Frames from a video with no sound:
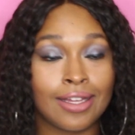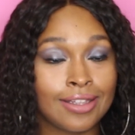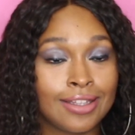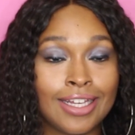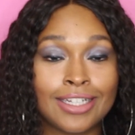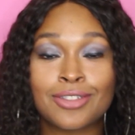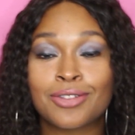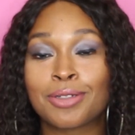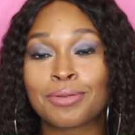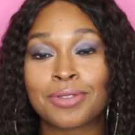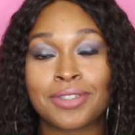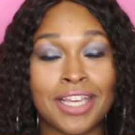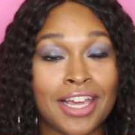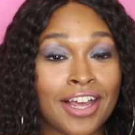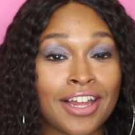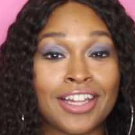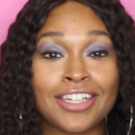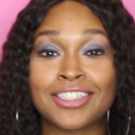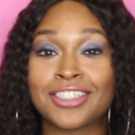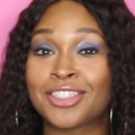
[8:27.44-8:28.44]
That's what I'm saying.
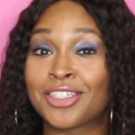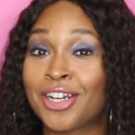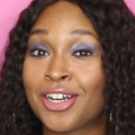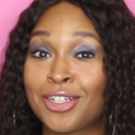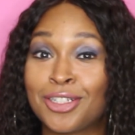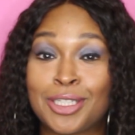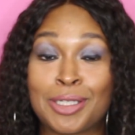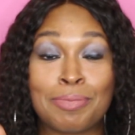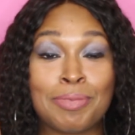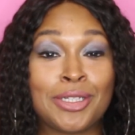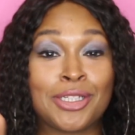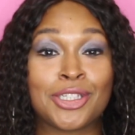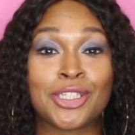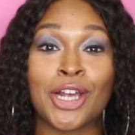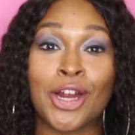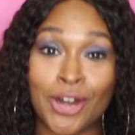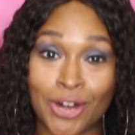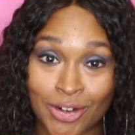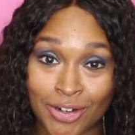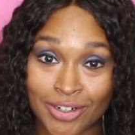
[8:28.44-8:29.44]
Like, this girl used to be
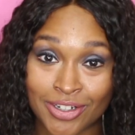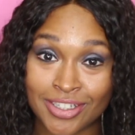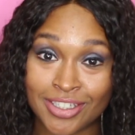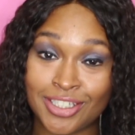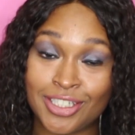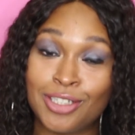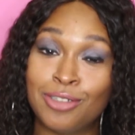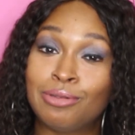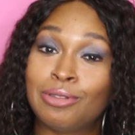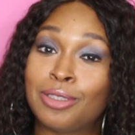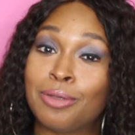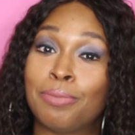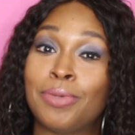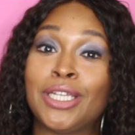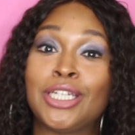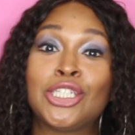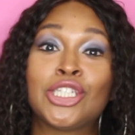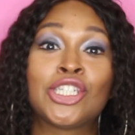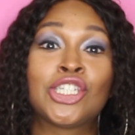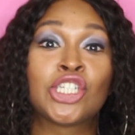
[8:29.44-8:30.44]
turned. She used to
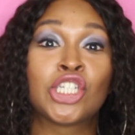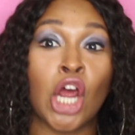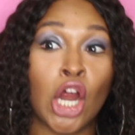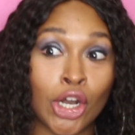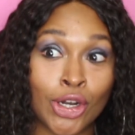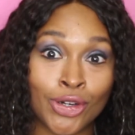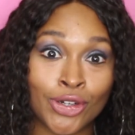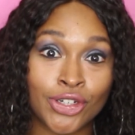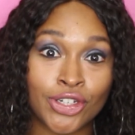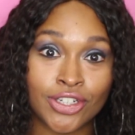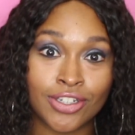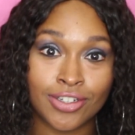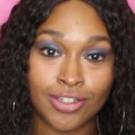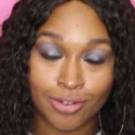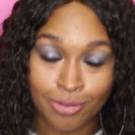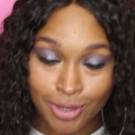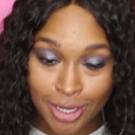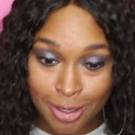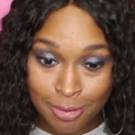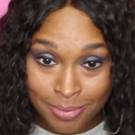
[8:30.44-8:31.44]
be turned.
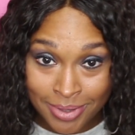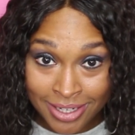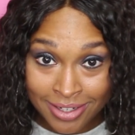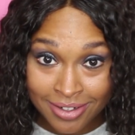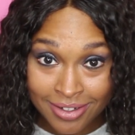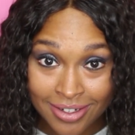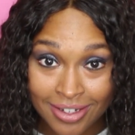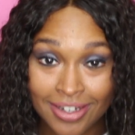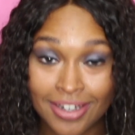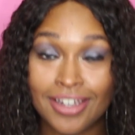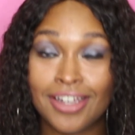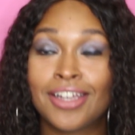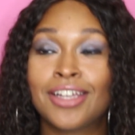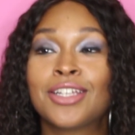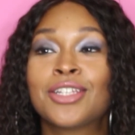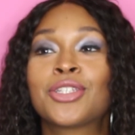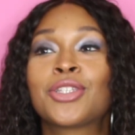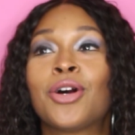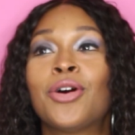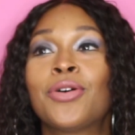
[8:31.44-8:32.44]
You hear me?
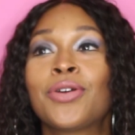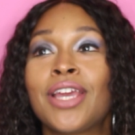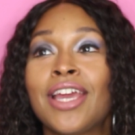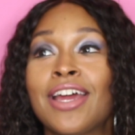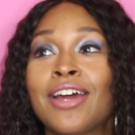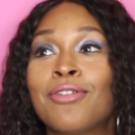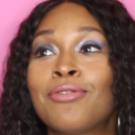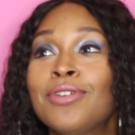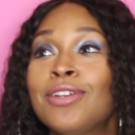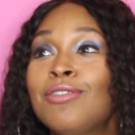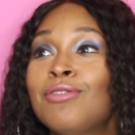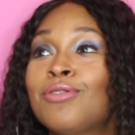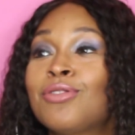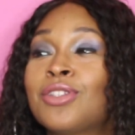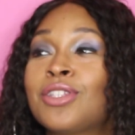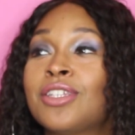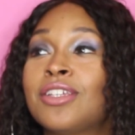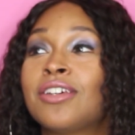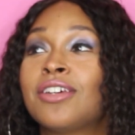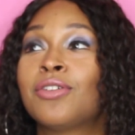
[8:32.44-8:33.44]
So yeah, we
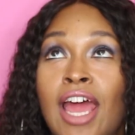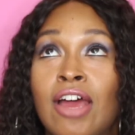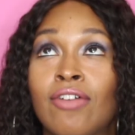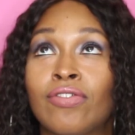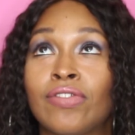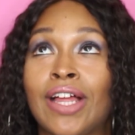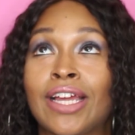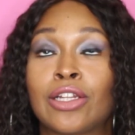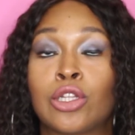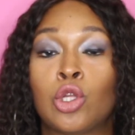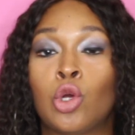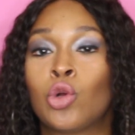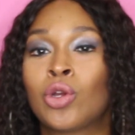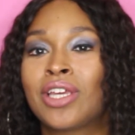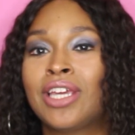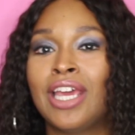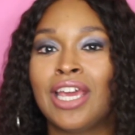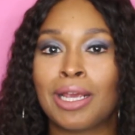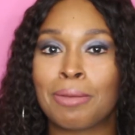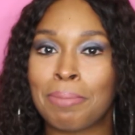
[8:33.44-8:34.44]
used to have like little
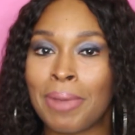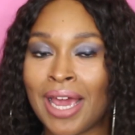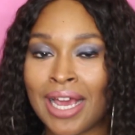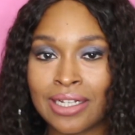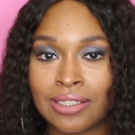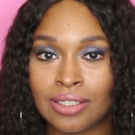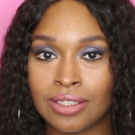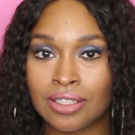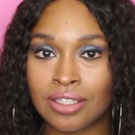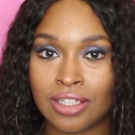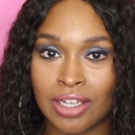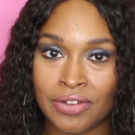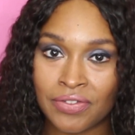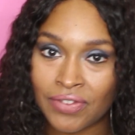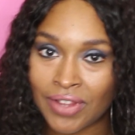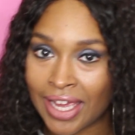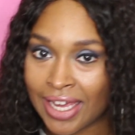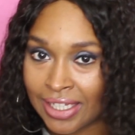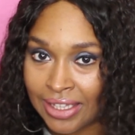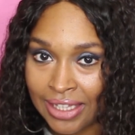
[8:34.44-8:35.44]
kickbacks and stuff
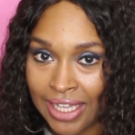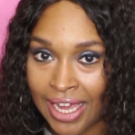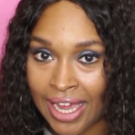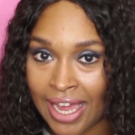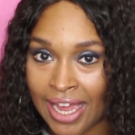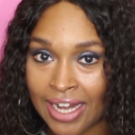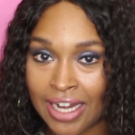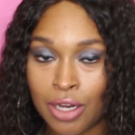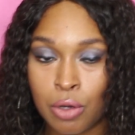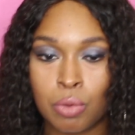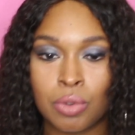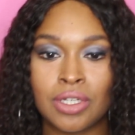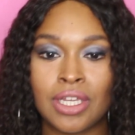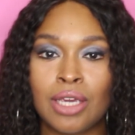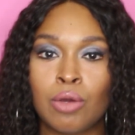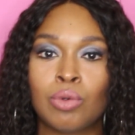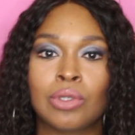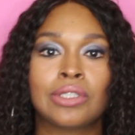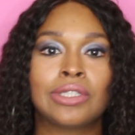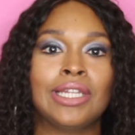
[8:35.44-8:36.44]
like that. It
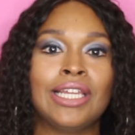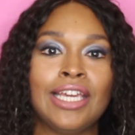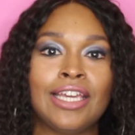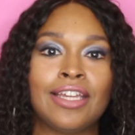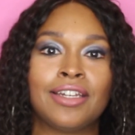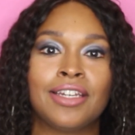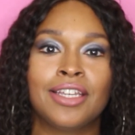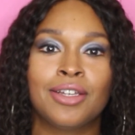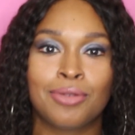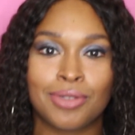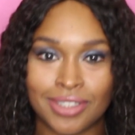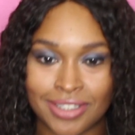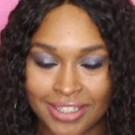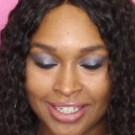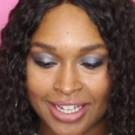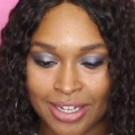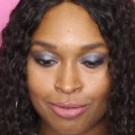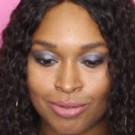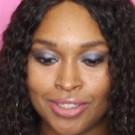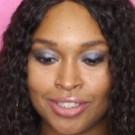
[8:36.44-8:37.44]
was lit. It was
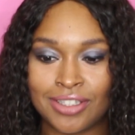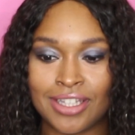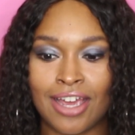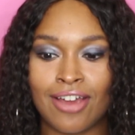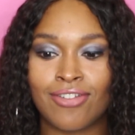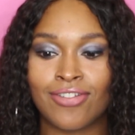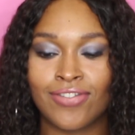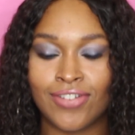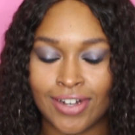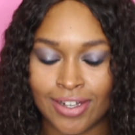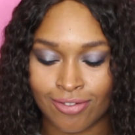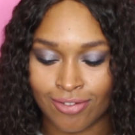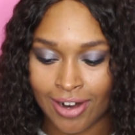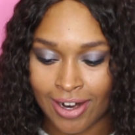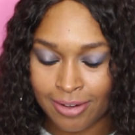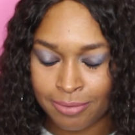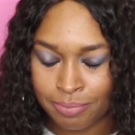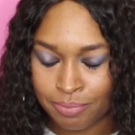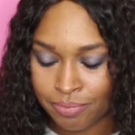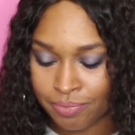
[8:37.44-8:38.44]
lit. We used to have fun,
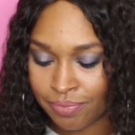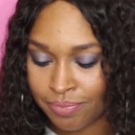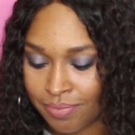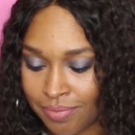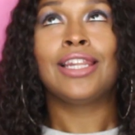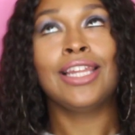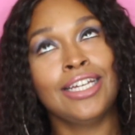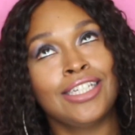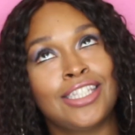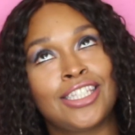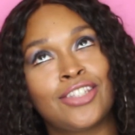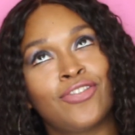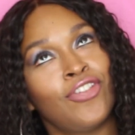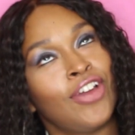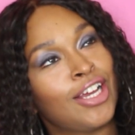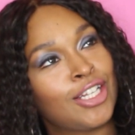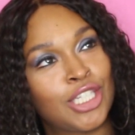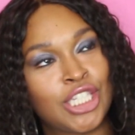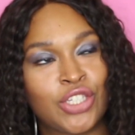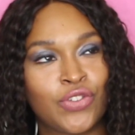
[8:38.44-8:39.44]
right? Let's
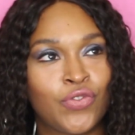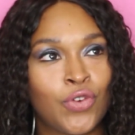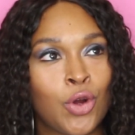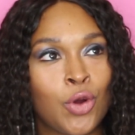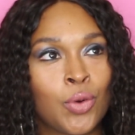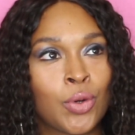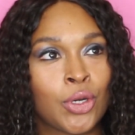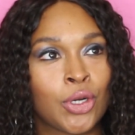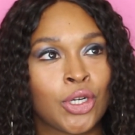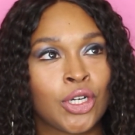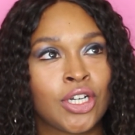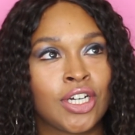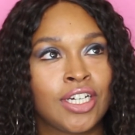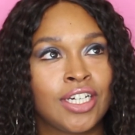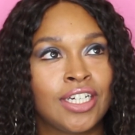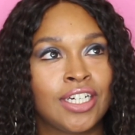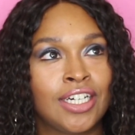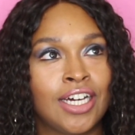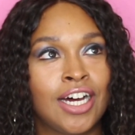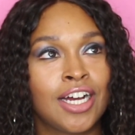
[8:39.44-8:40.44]
fast forward
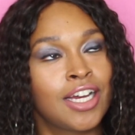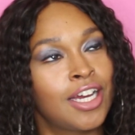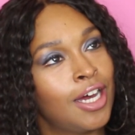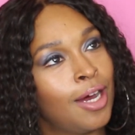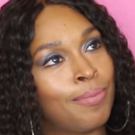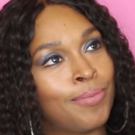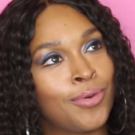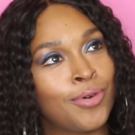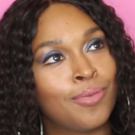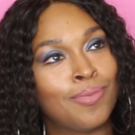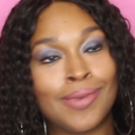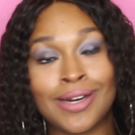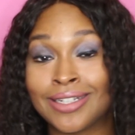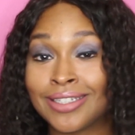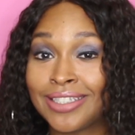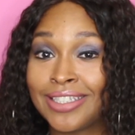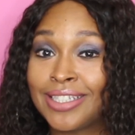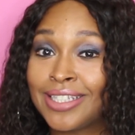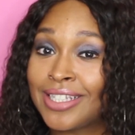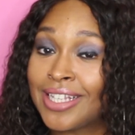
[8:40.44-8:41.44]
a couple
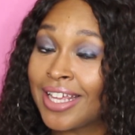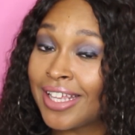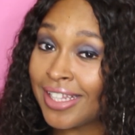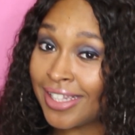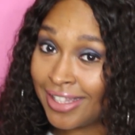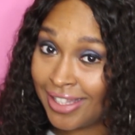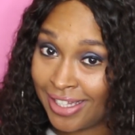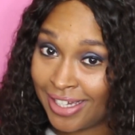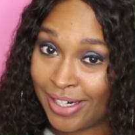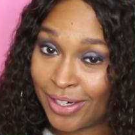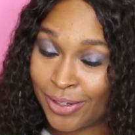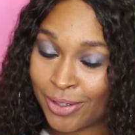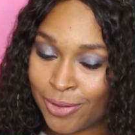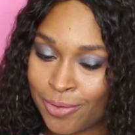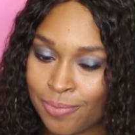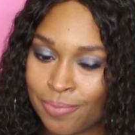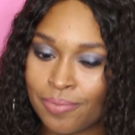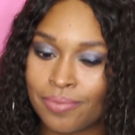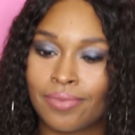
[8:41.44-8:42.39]
months later.